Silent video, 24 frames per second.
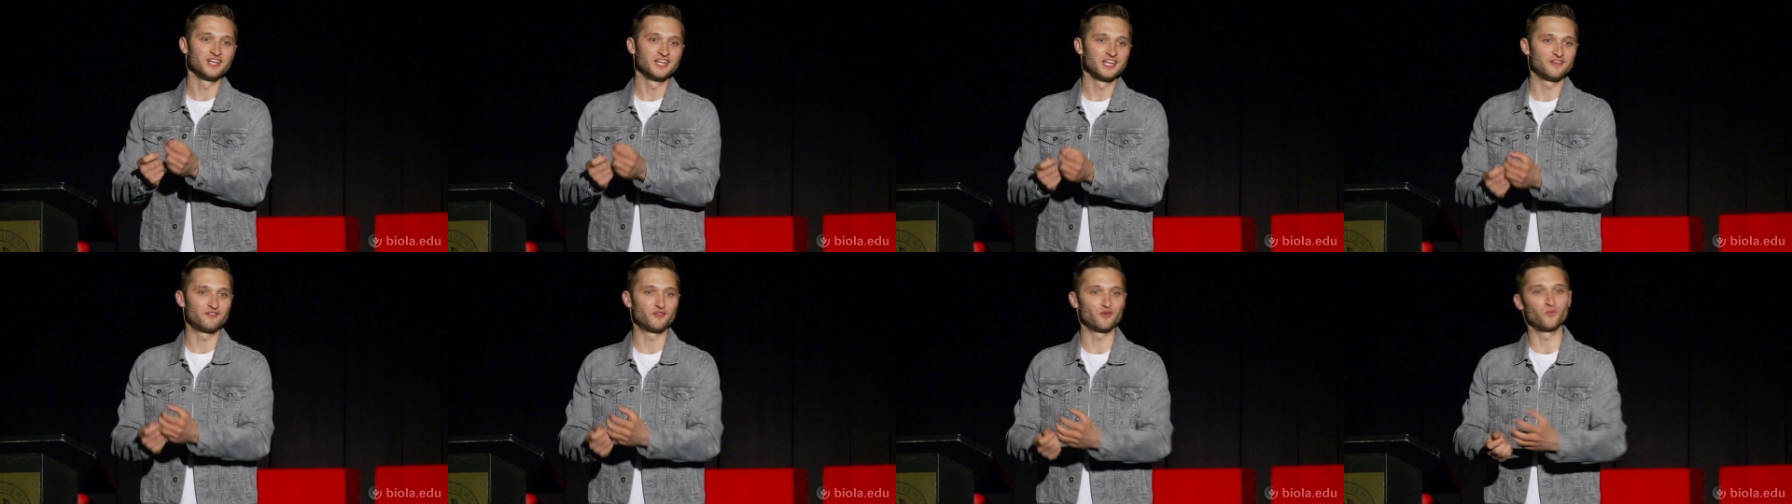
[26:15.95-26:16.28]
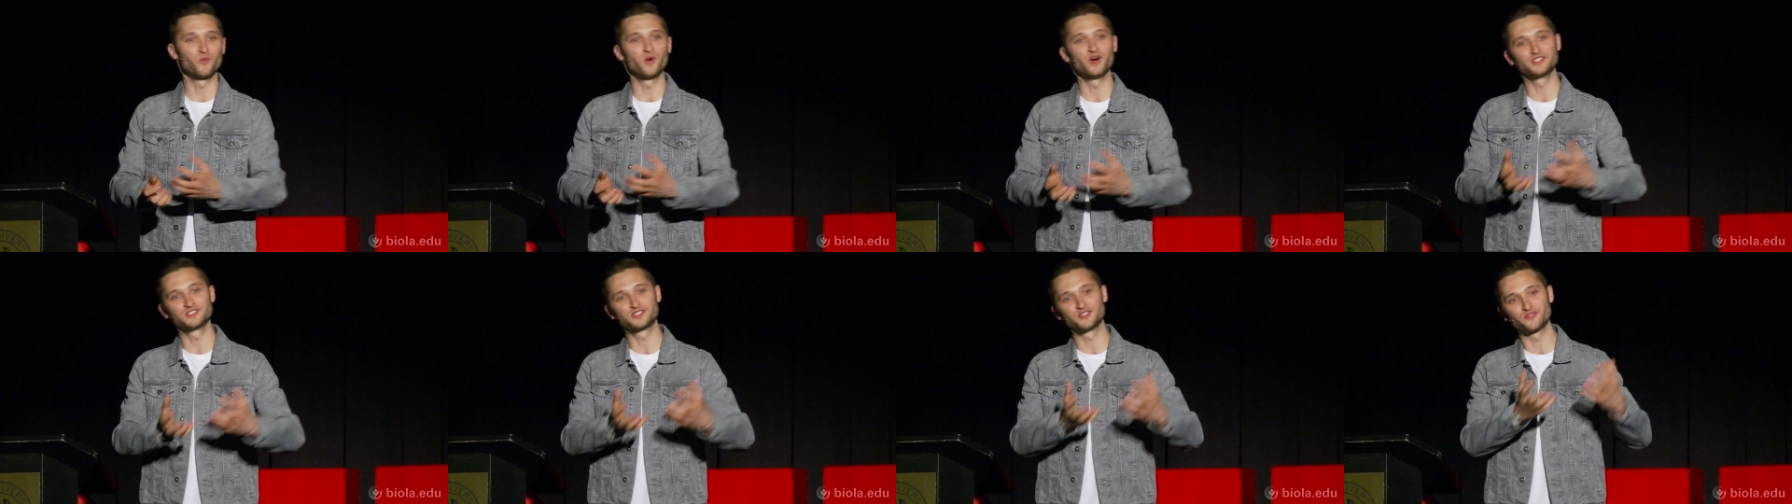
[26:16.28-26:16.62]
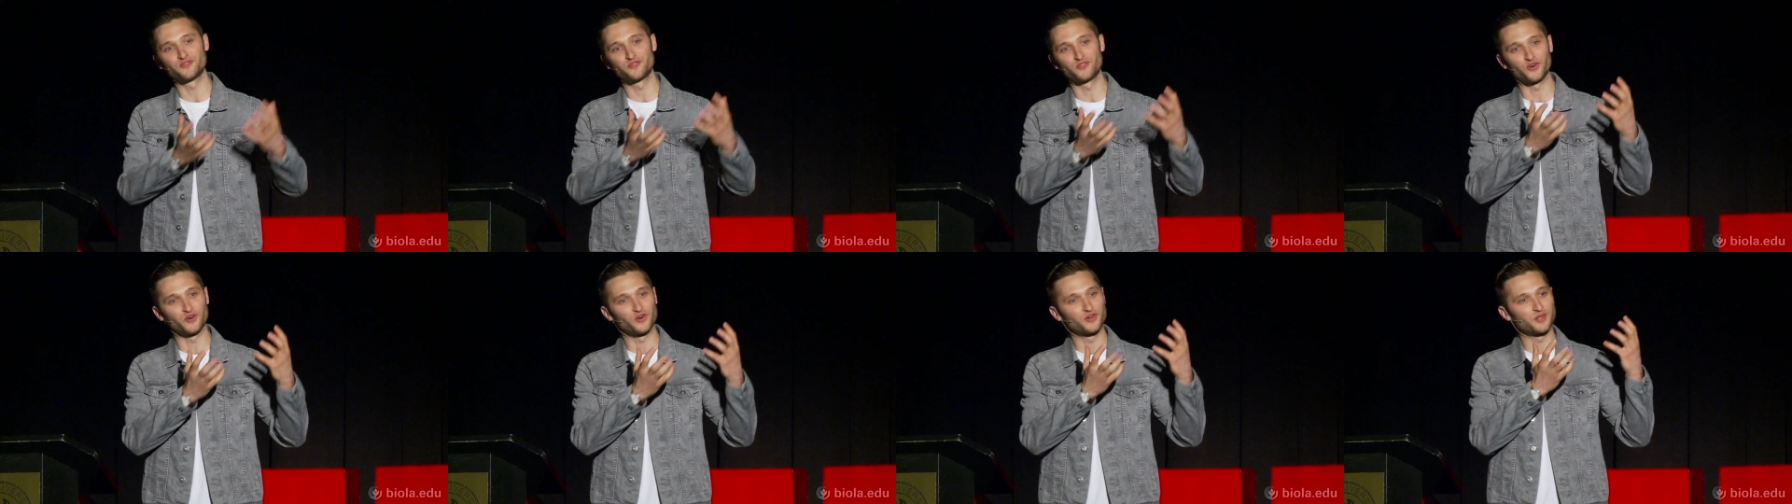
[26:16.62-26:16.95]
if it
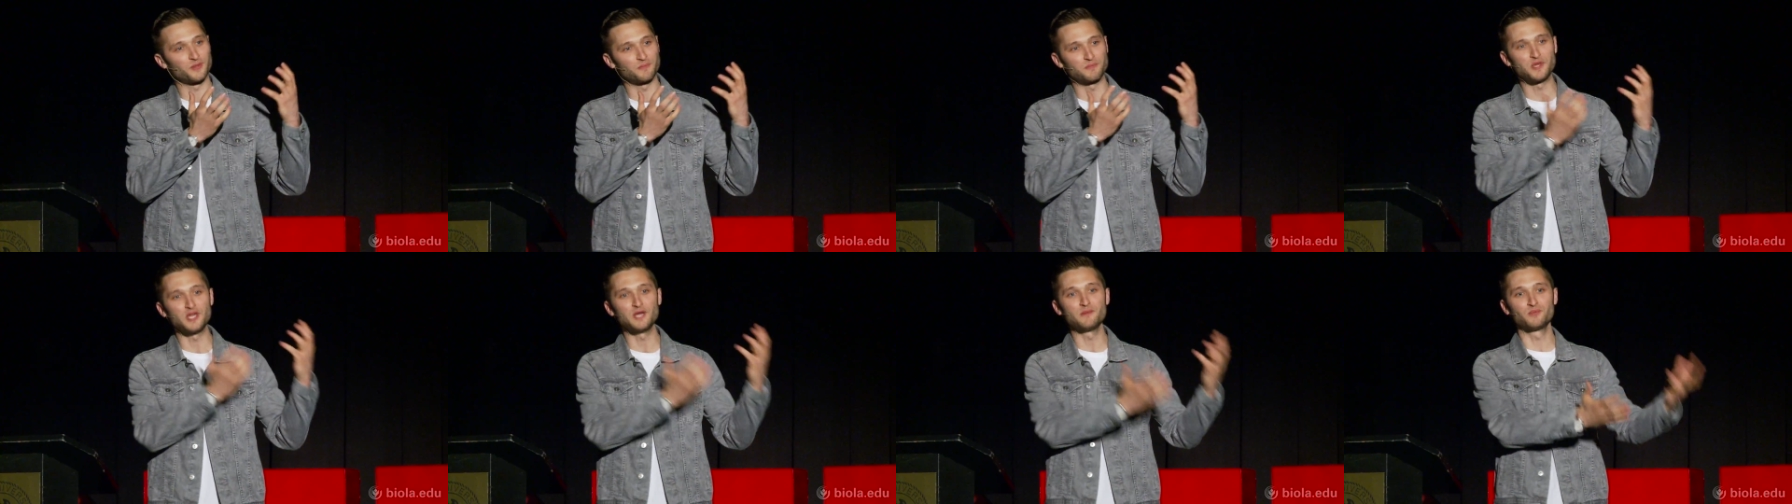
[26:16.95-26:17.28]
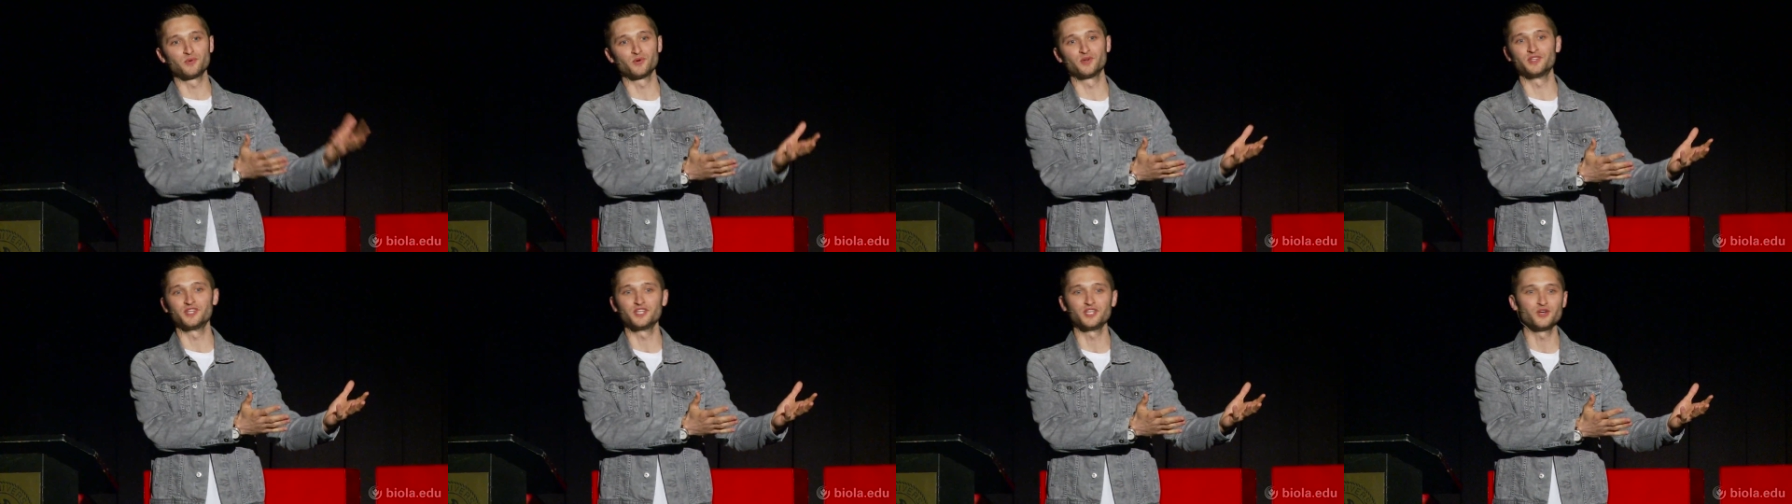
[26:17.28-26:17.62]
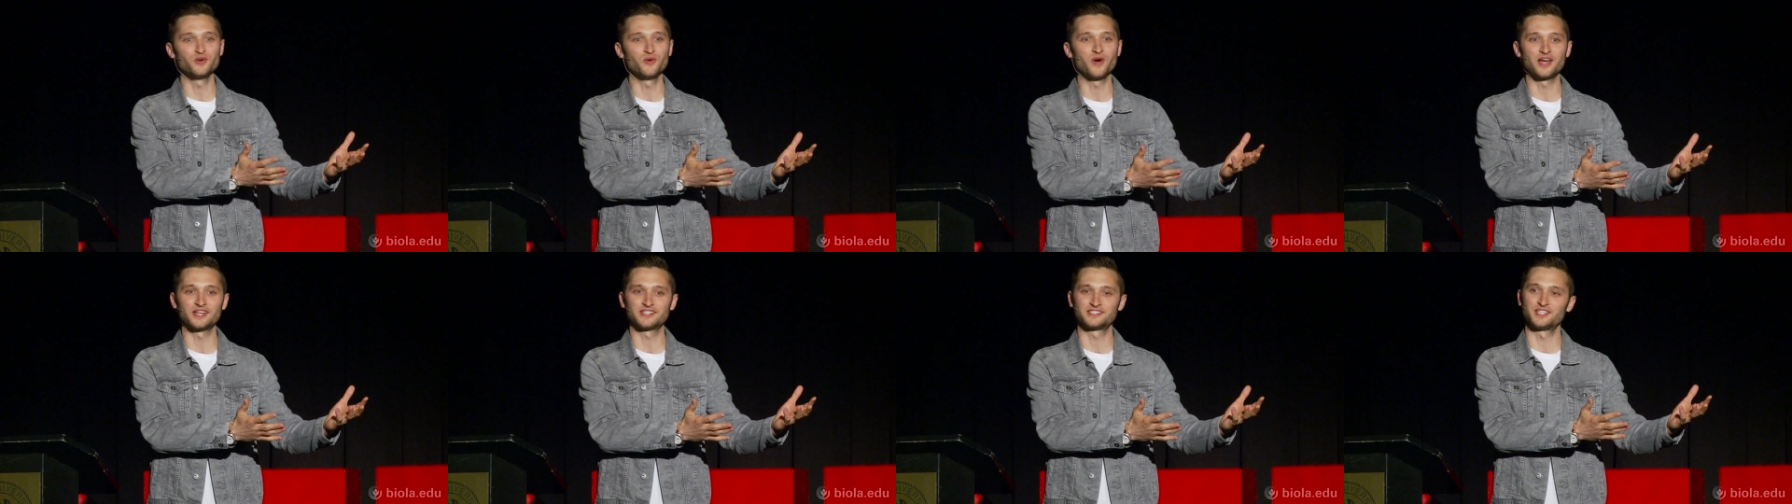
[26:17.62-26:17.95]
wasn't for the people in the
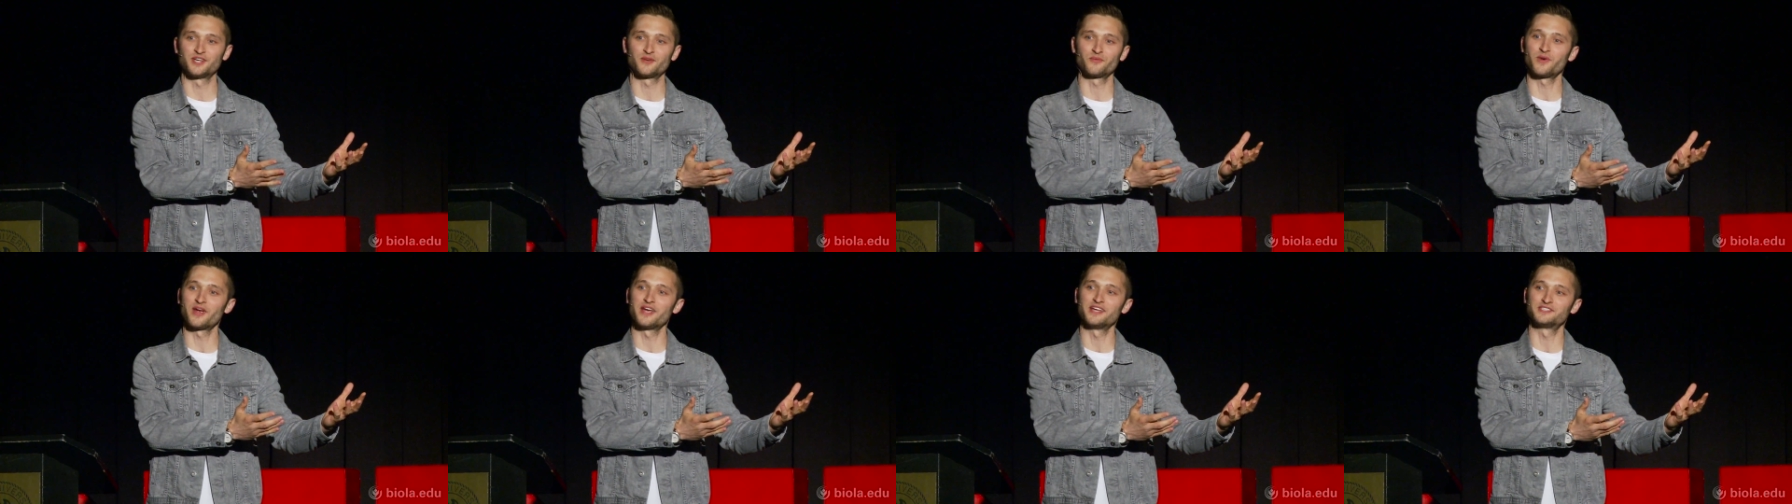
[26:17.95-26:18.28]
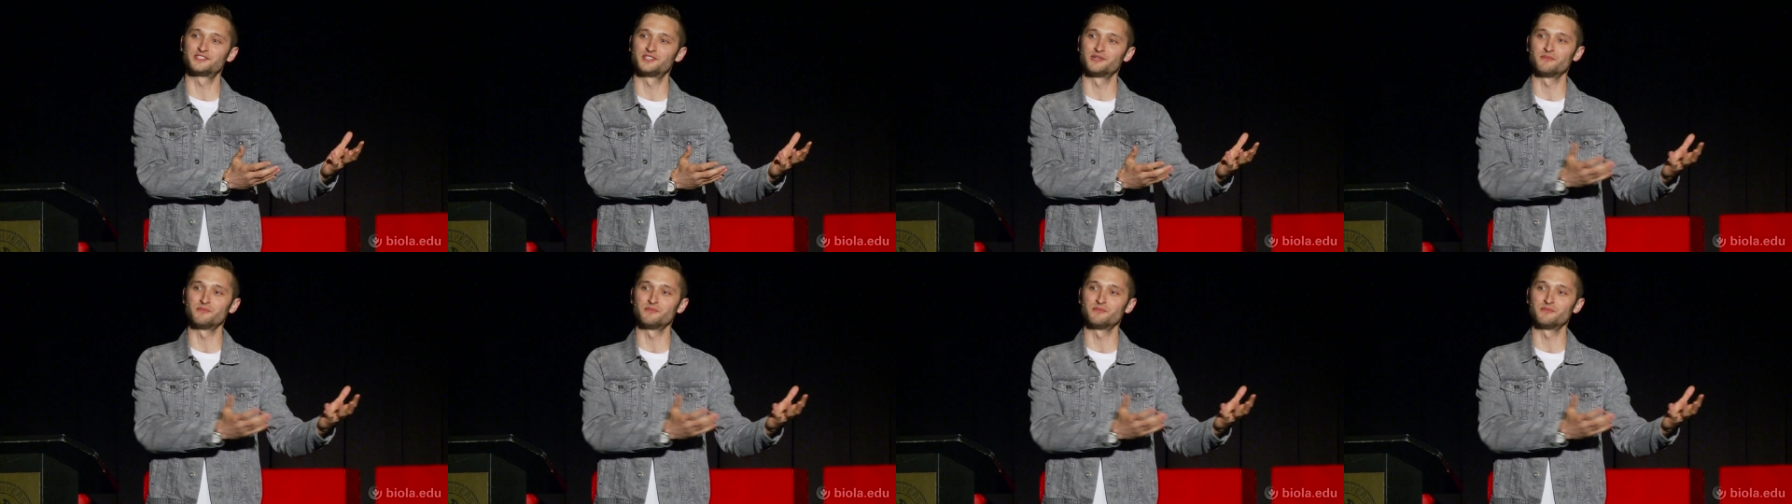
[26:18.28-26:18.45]
U S that raised